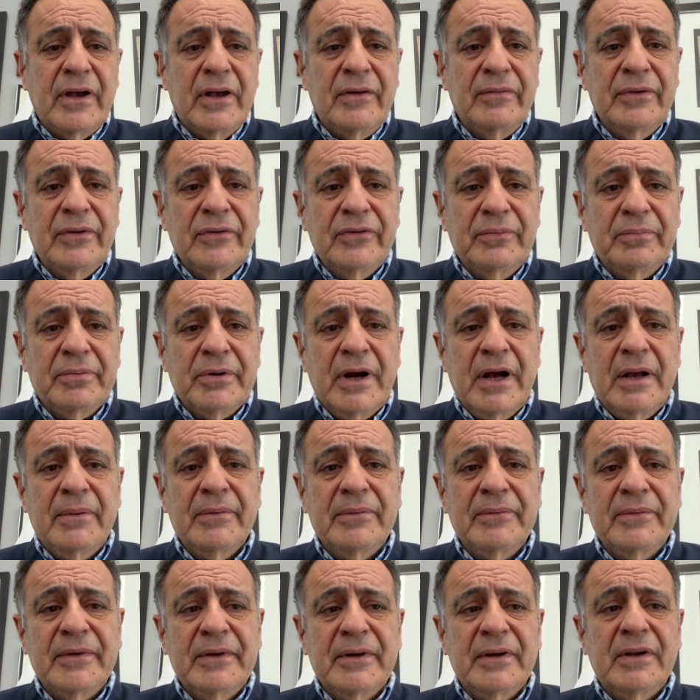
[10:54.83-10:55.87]
those
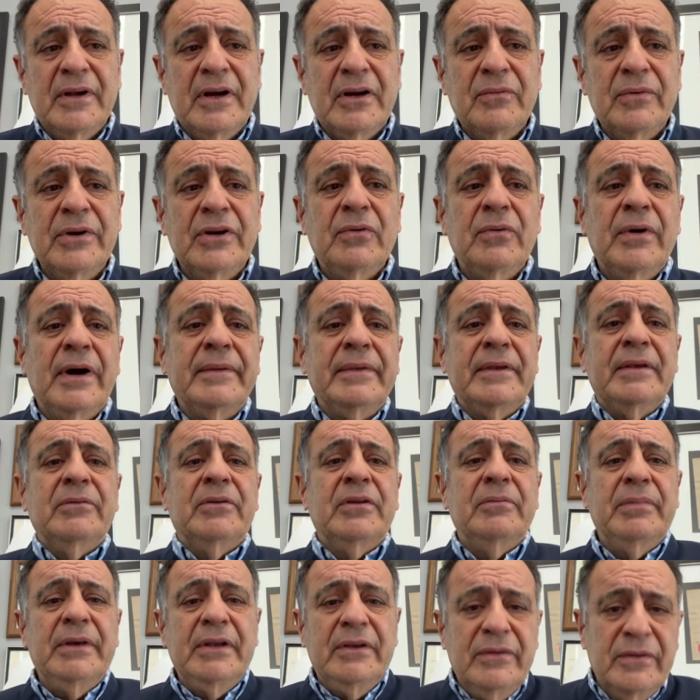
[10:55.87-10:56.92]
problems, and along we don't want them to
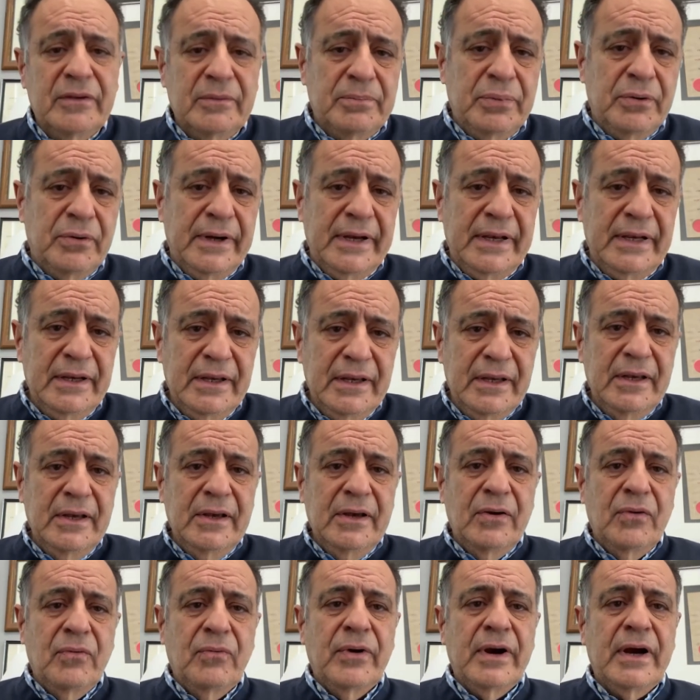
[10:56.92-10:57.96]
be to the point
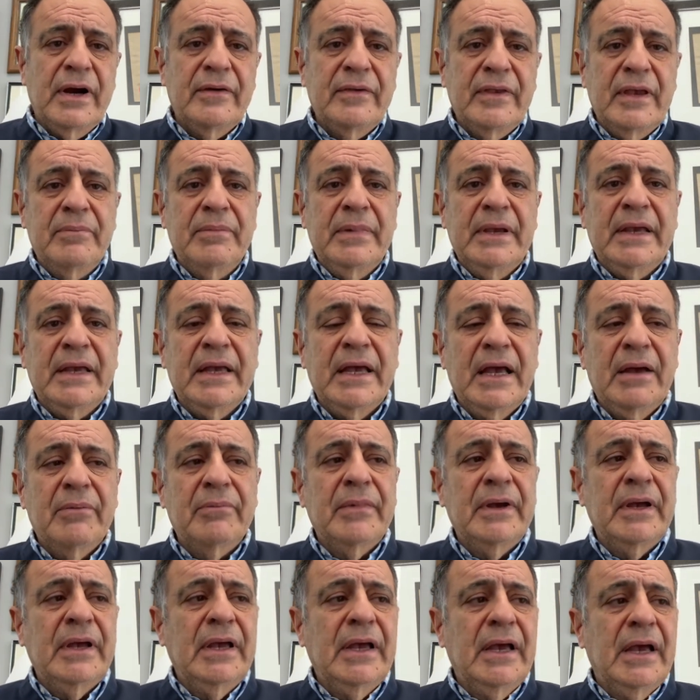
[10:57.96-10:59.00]
where they become
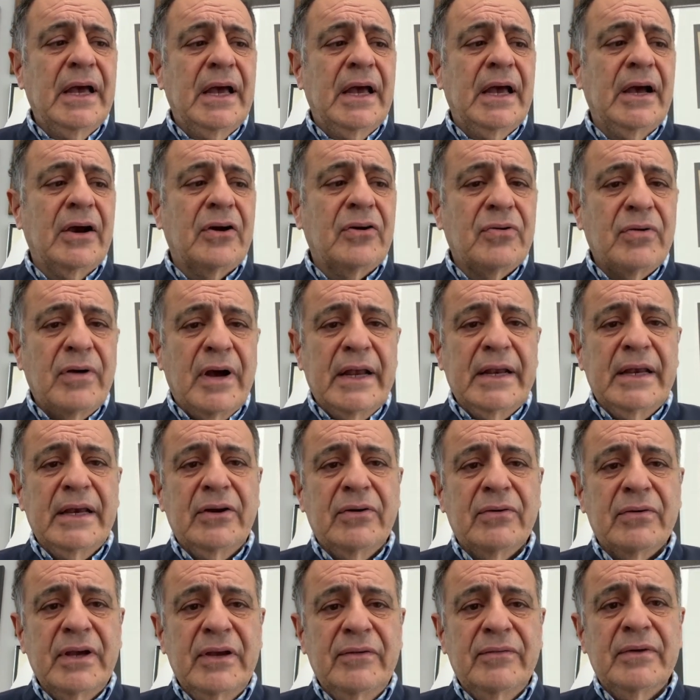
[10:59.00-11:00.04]
chronic,
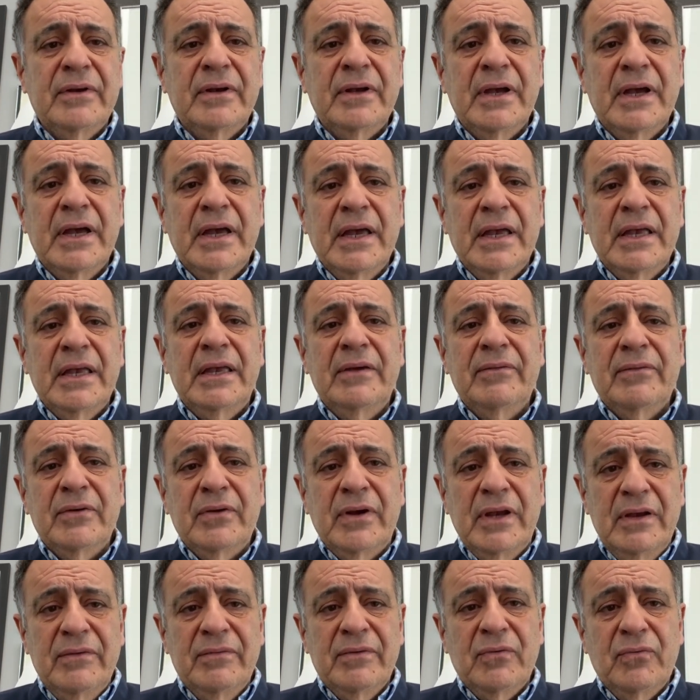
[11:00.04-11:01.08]
or
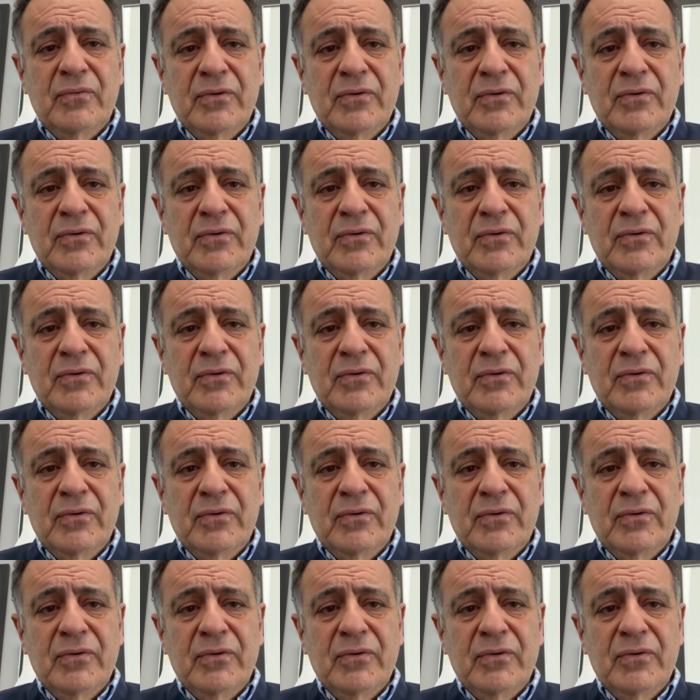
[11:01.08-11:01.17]
even